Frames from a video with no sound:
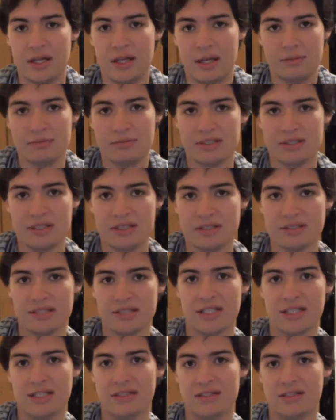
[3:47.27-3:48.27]
I'm just gonna
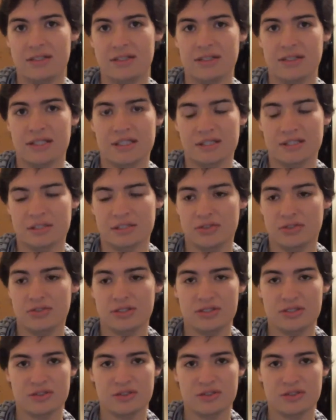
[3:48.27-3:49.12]
say he doesn't use it.